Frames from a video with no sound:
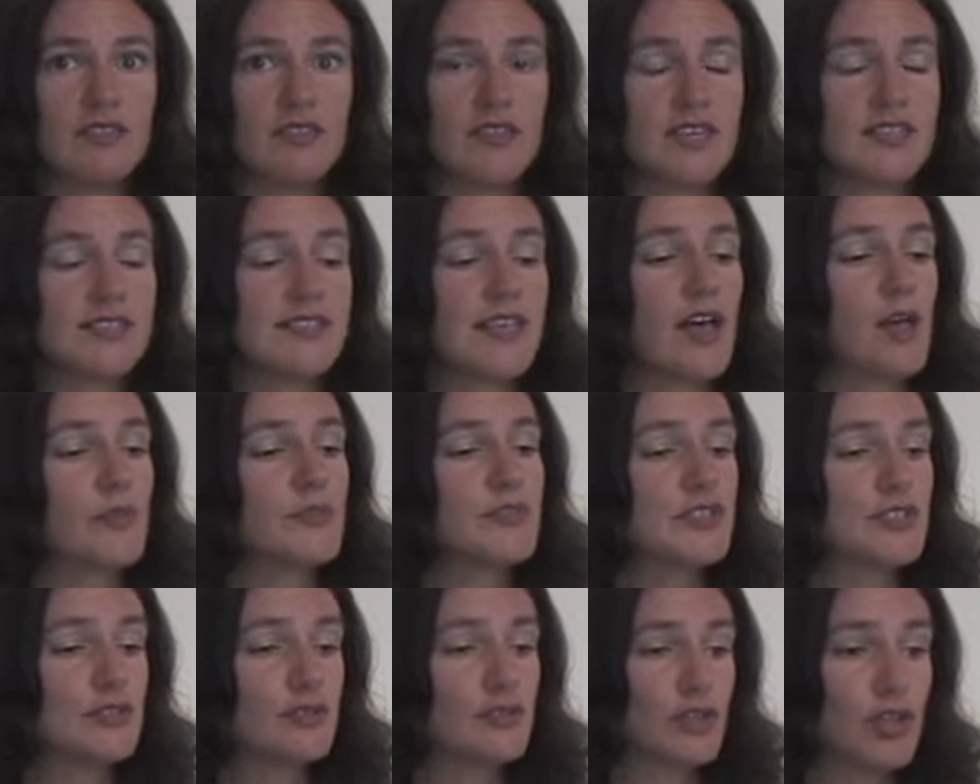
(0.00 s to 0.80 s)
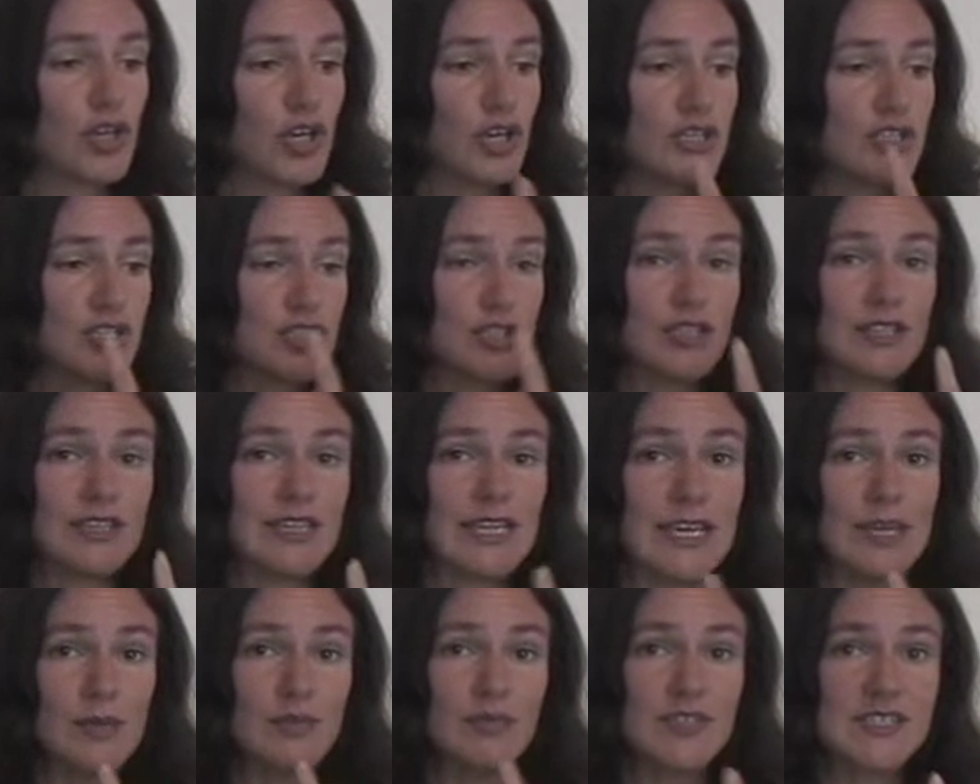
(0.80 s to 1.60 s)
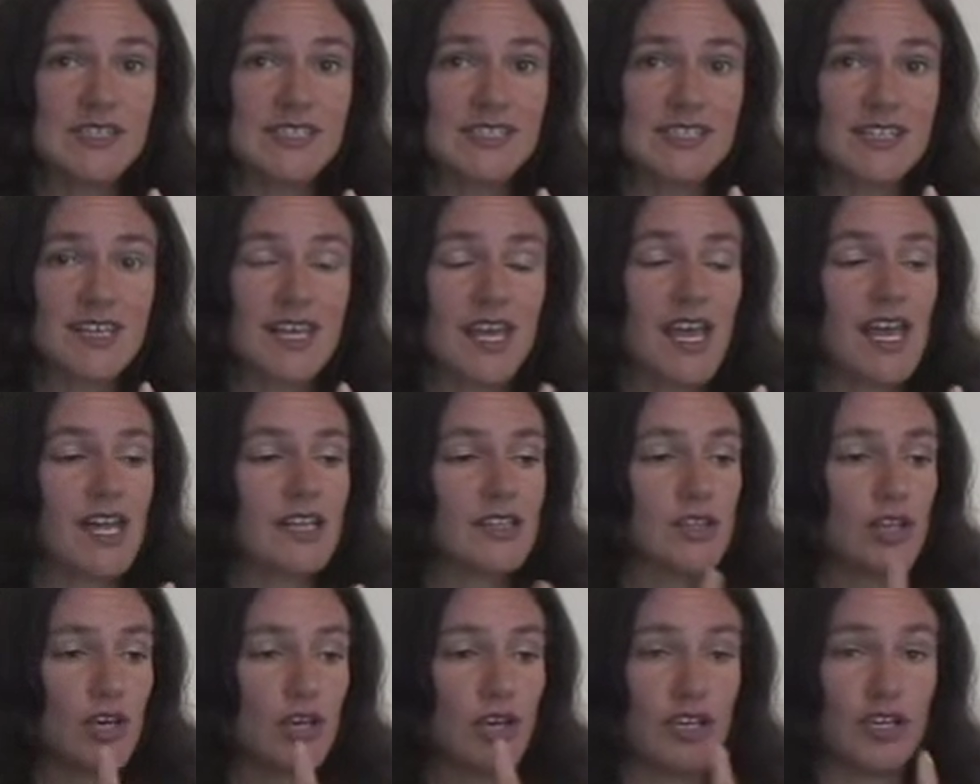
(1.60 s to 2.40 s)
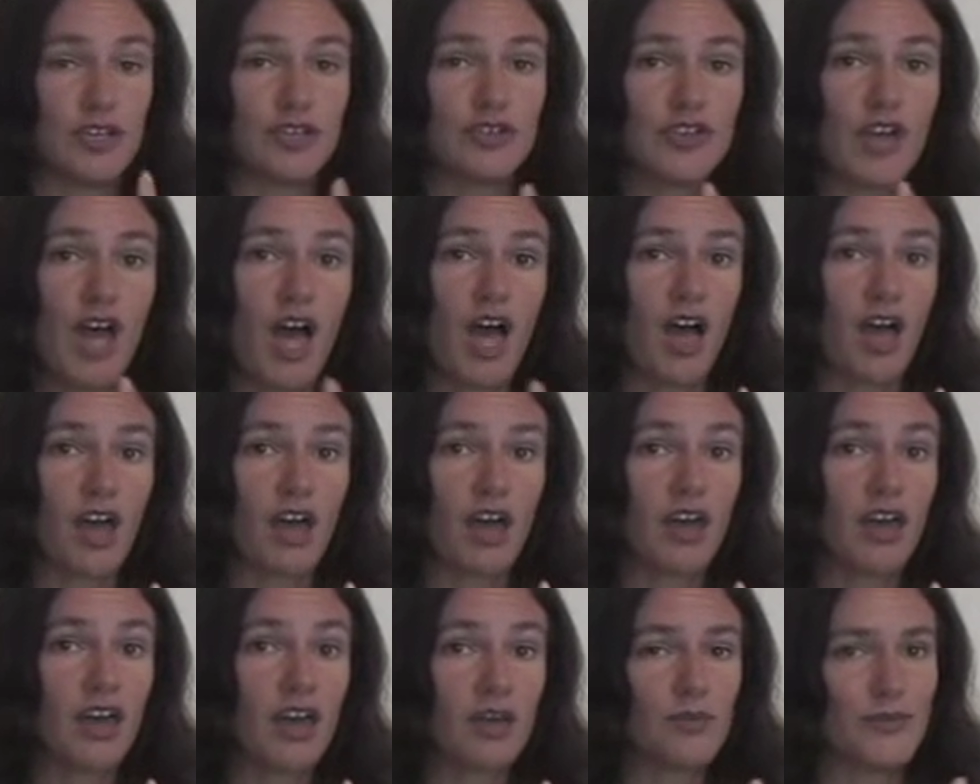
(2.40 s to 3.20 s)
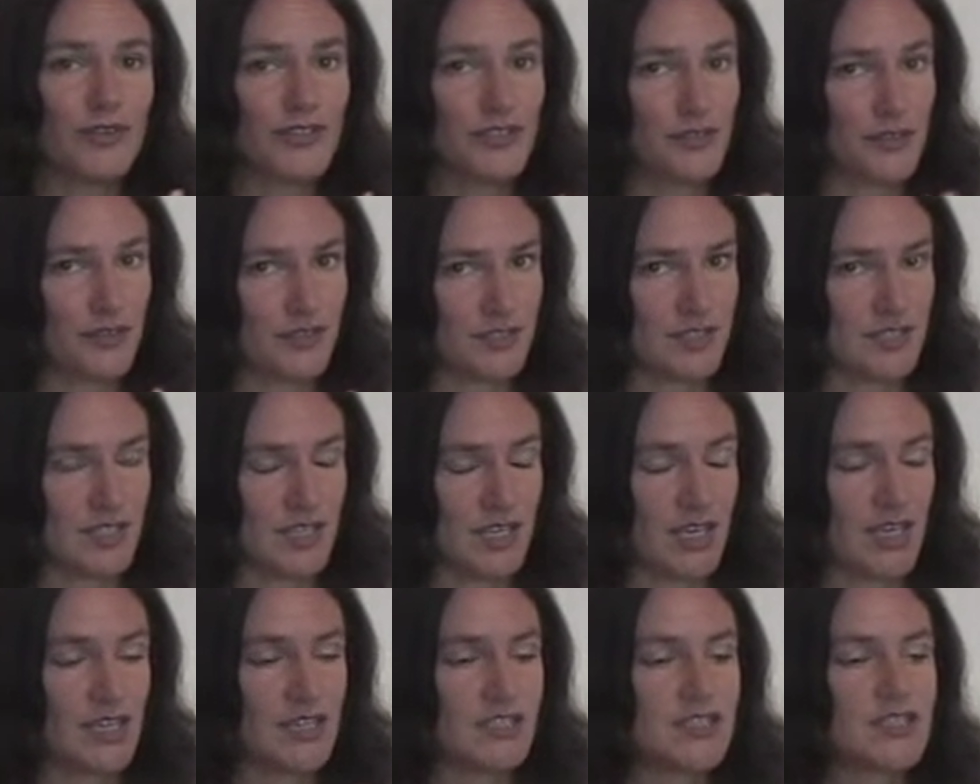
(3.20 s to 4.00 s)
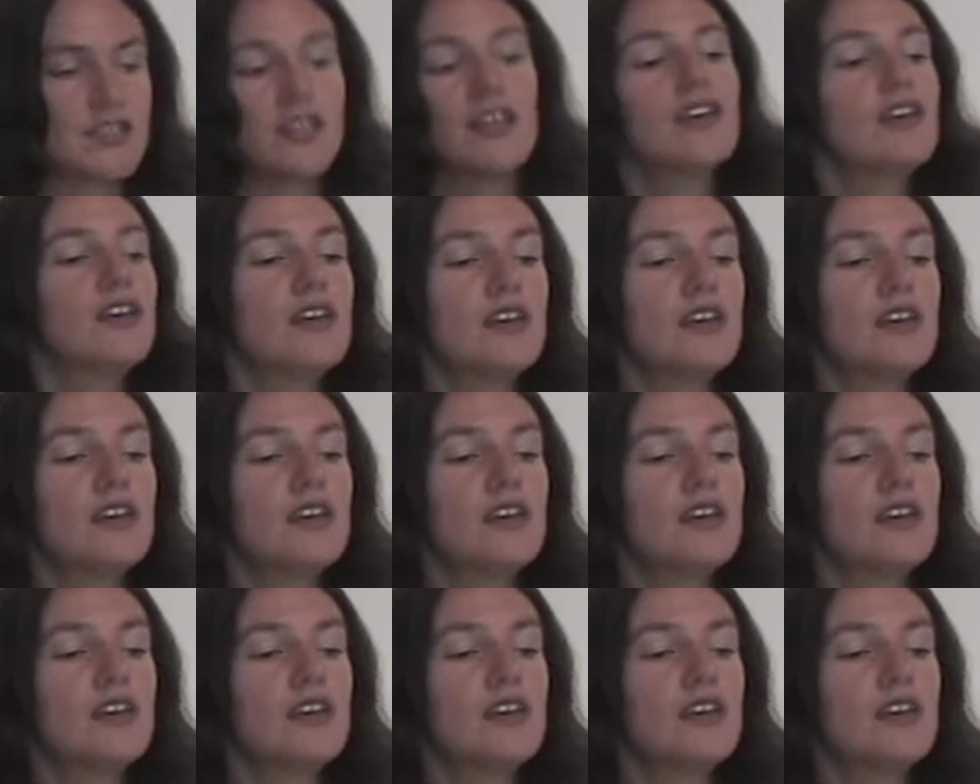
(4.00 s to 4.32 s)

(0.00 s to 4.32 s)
This helps you look at your lips, look at your tongue when you can see it,